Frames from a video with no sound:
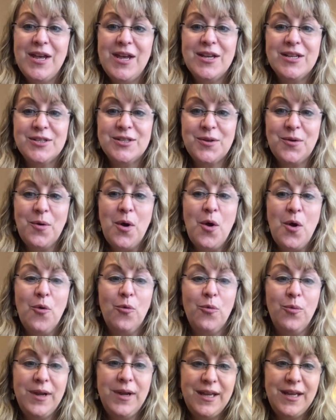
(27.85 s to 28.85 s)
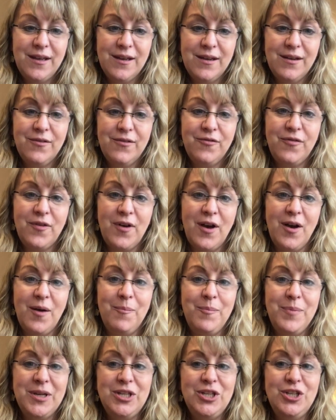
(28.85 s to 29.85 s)
So we have
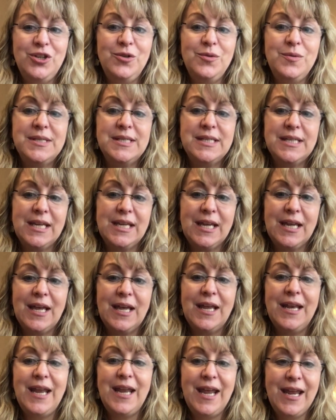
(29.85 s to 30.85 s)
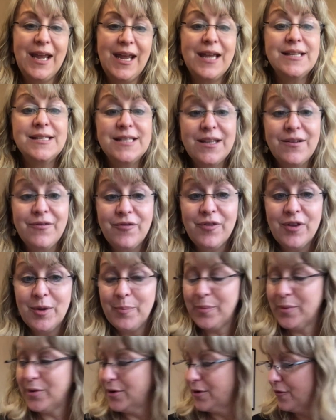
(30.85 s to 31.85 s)
been using an AAC
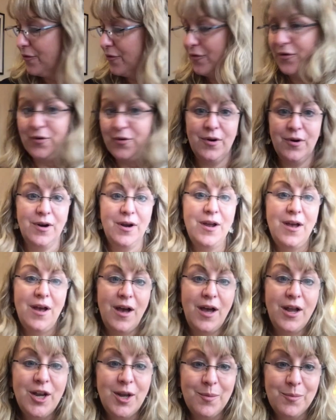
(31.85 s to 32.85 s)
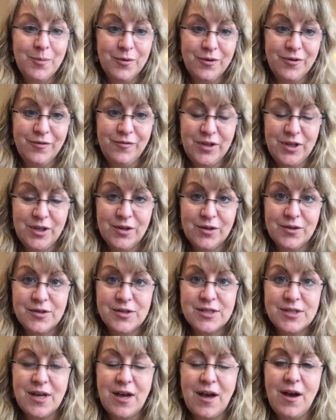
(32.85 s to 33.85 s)
Flipbook for a number of years.